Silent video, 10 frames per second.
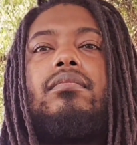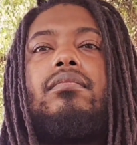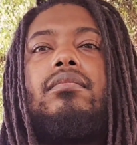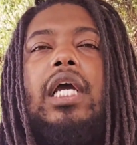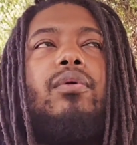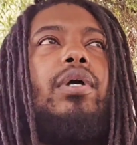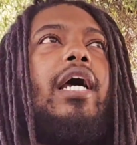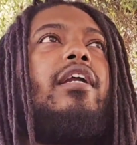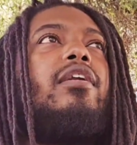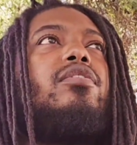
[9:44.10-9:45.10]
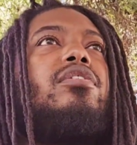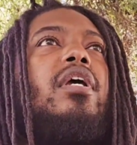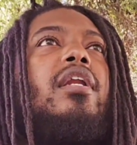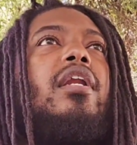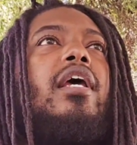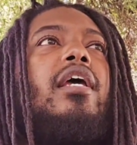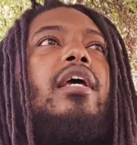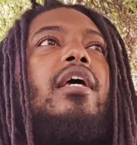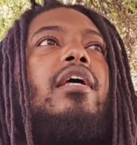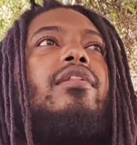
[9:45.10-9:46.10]
Like, we gotta understand that.
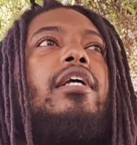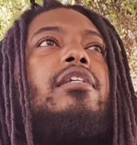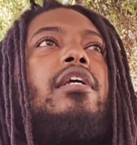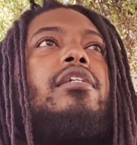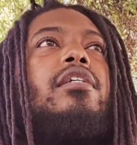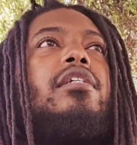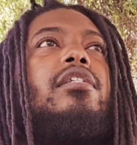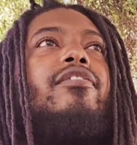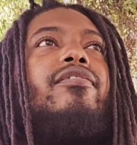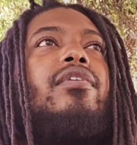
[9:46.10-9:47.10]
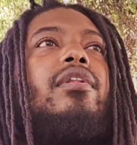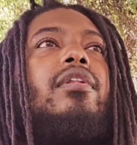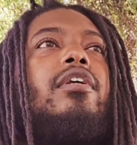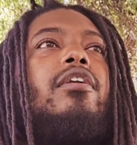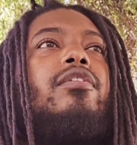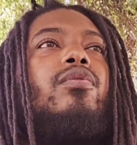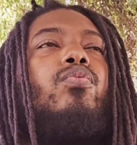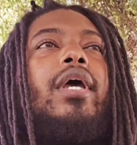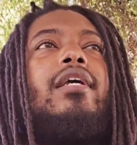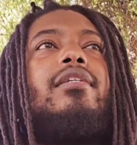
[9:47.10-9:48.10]
They teaching us the
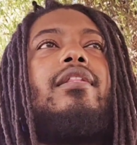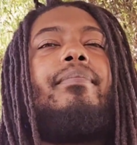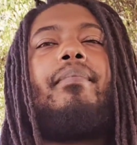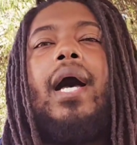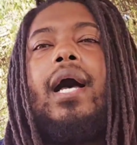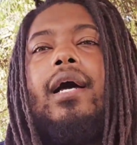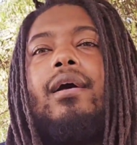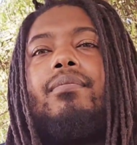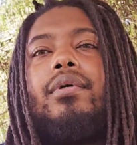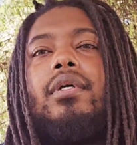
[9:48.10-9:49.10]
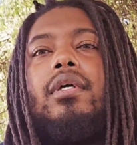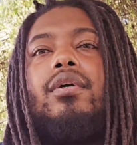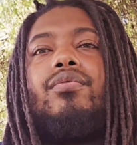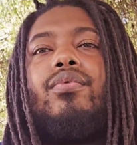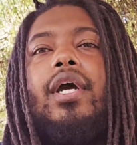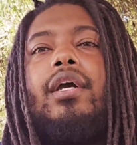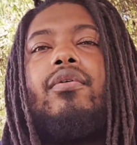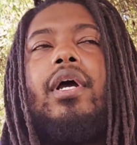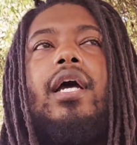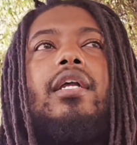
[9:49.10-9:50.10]
ways of the mob, right? On
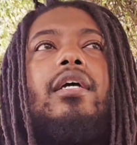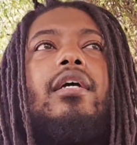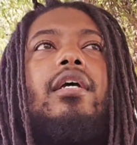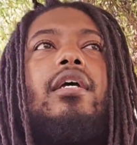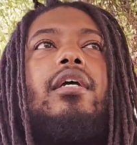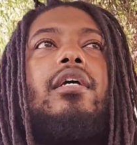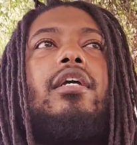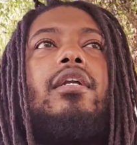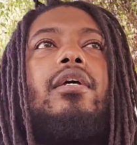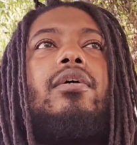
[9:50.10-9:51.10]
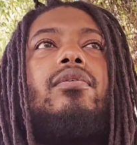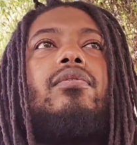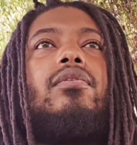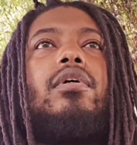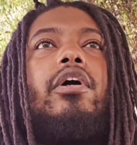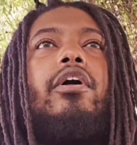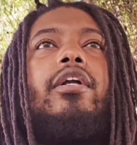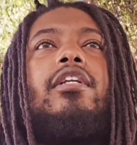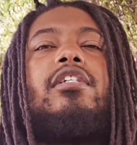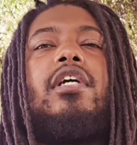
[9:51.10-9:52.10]
how to, you know, hurt
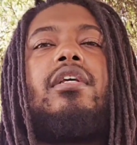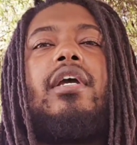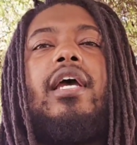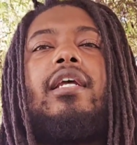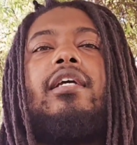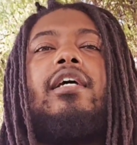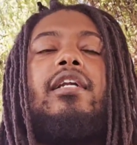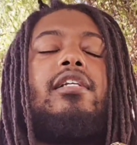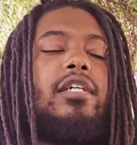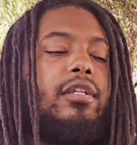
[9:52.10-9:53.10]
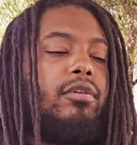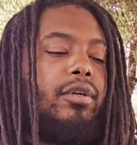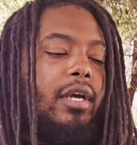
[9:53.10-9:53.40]
each other, how to gun each other down.